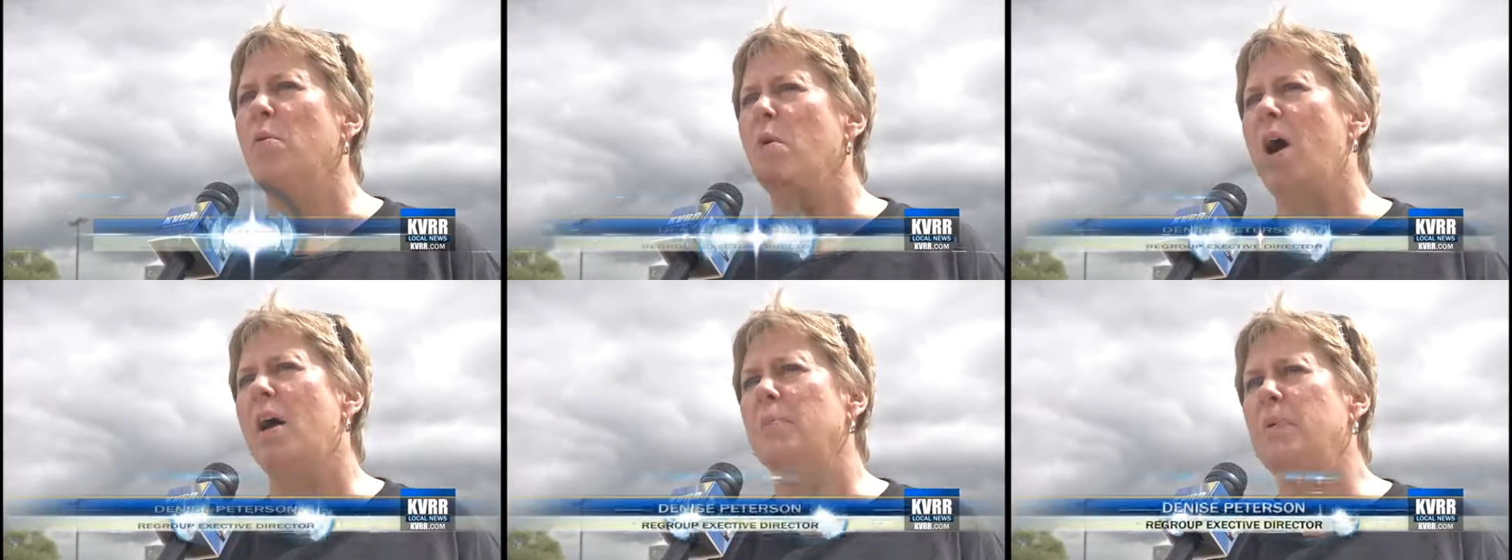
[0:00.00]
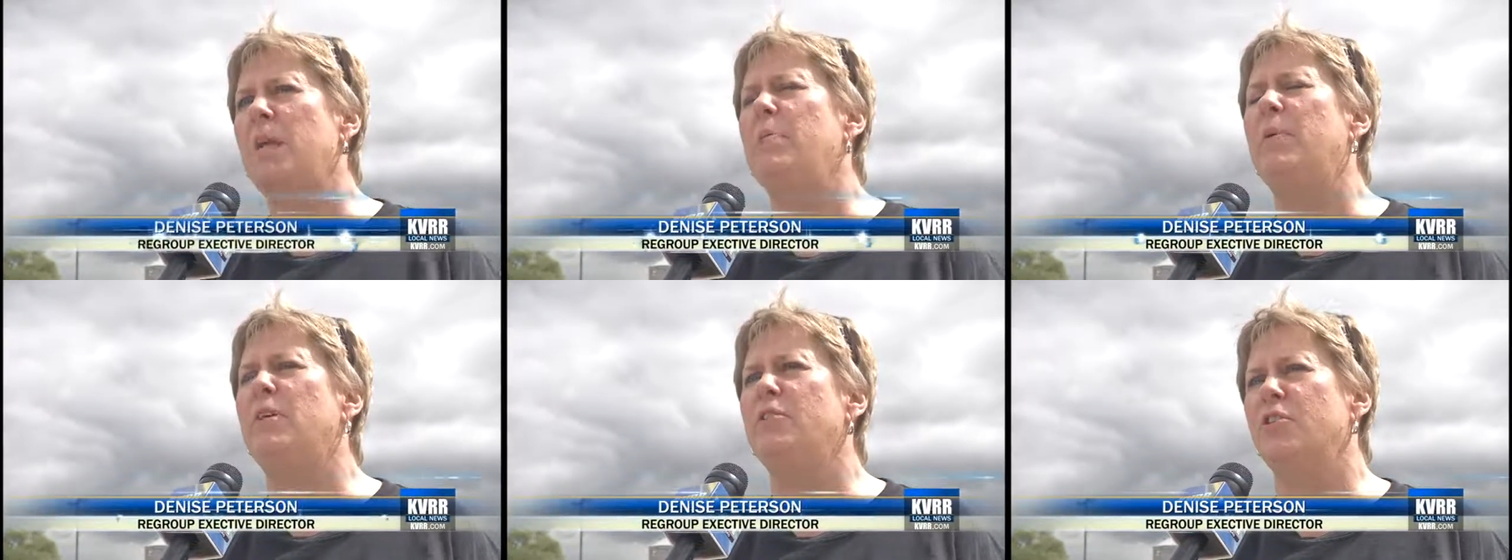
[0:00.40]
We want
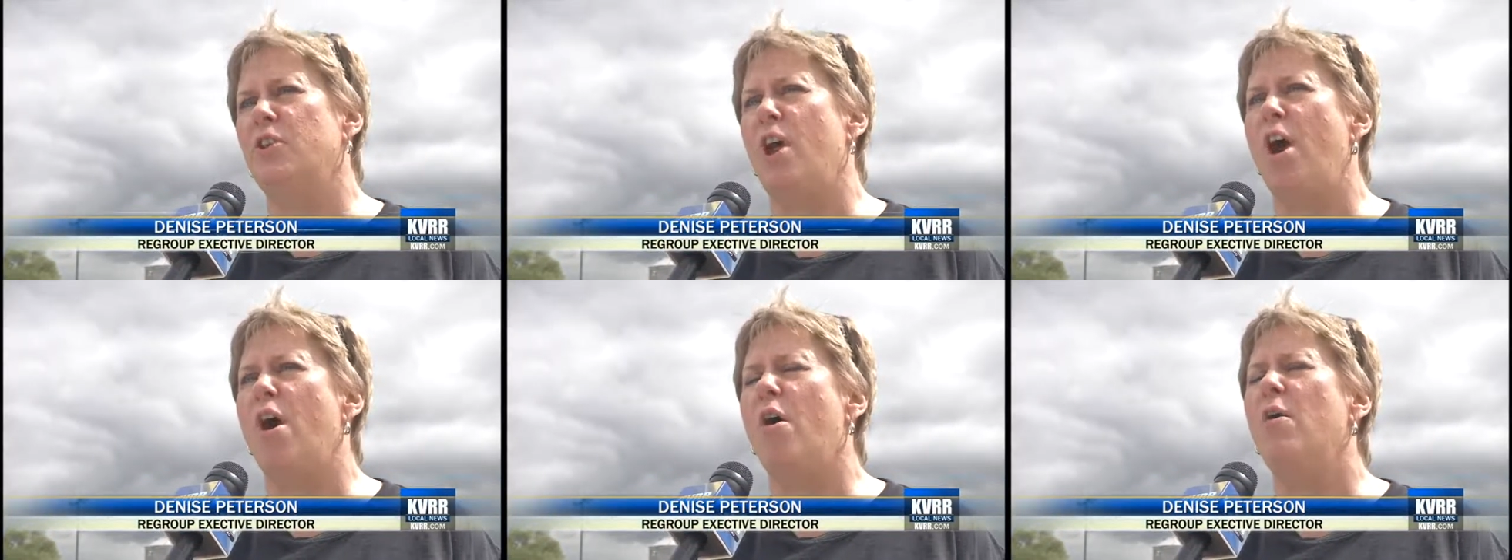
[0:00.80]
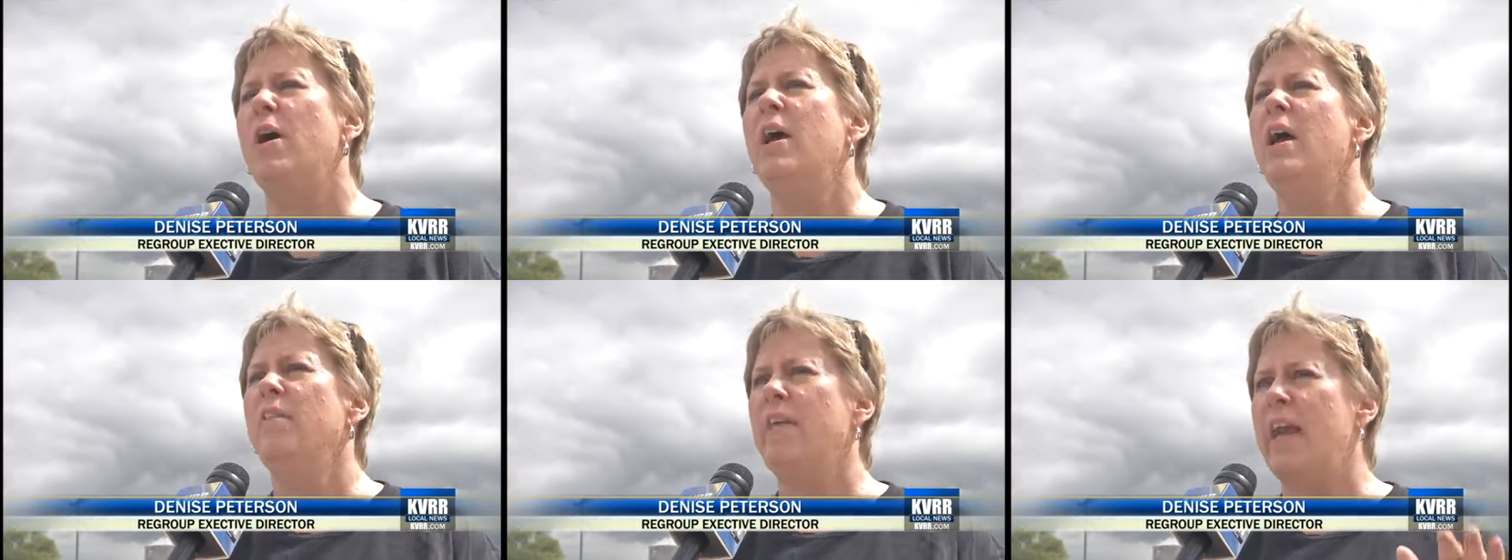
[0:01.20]
people to know
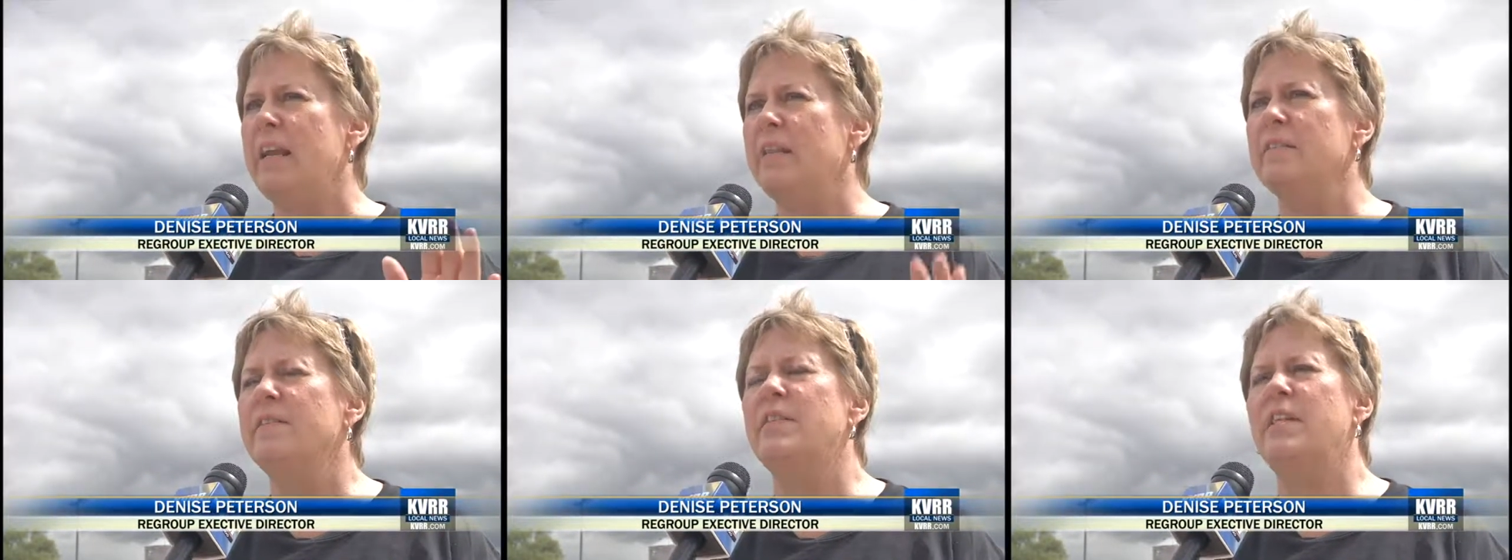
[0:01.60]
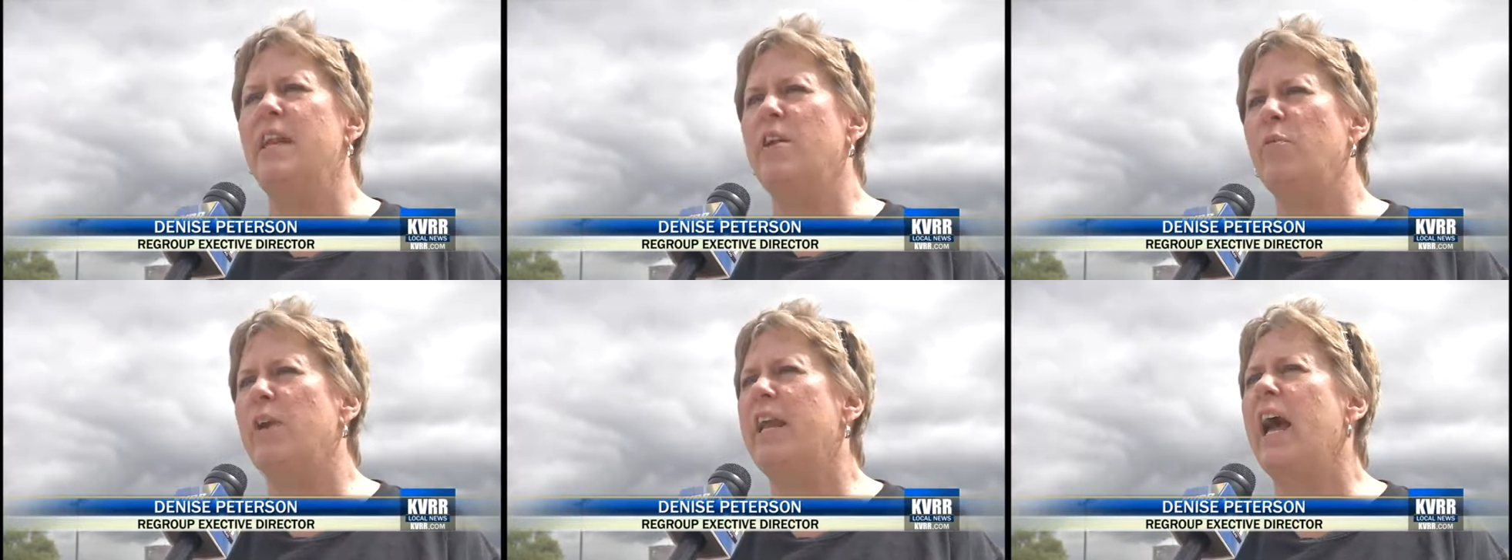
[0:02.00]
they can
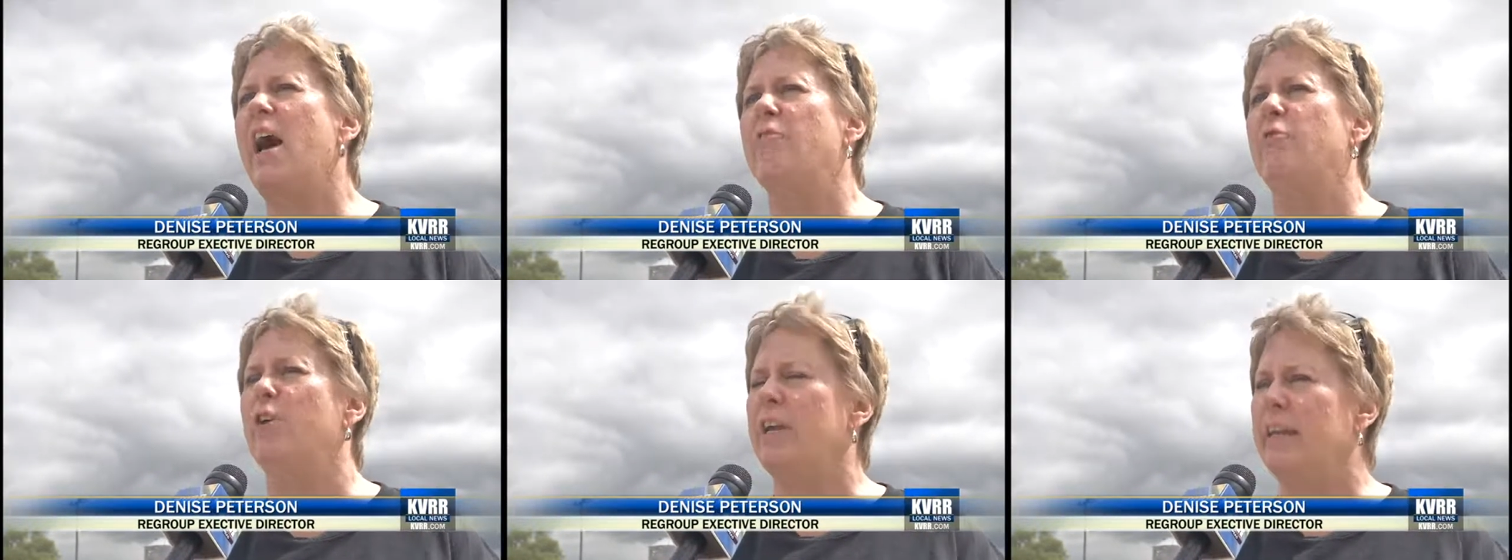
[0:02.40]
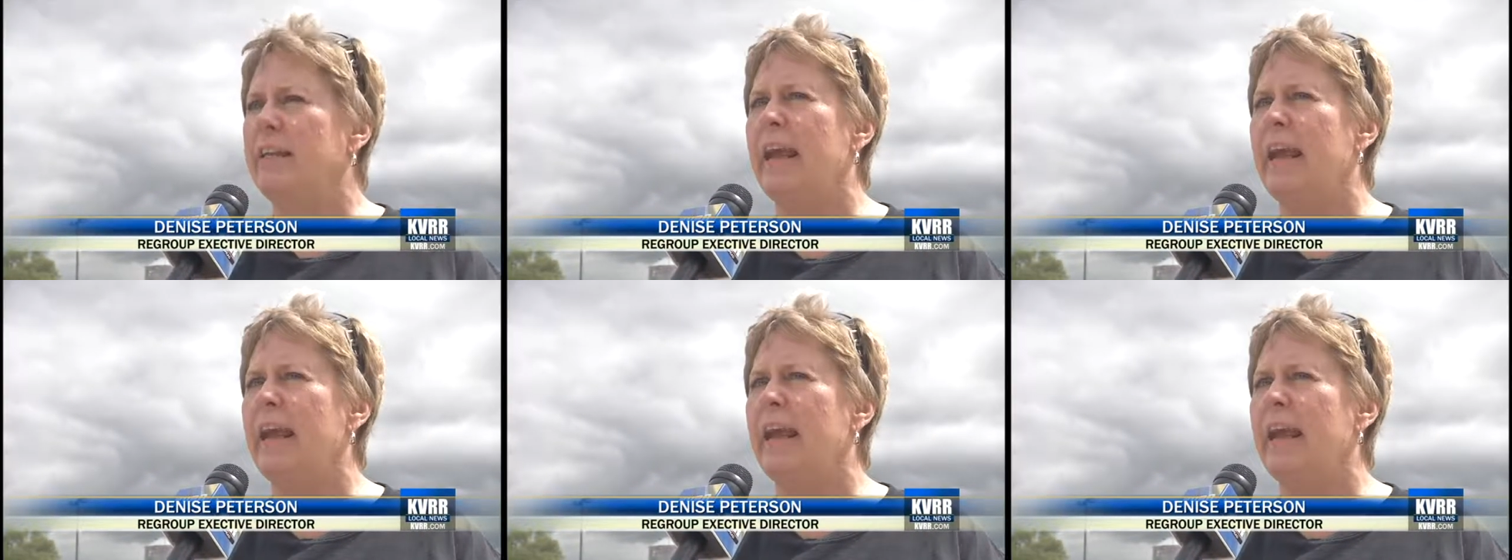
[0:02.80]
seek recovery,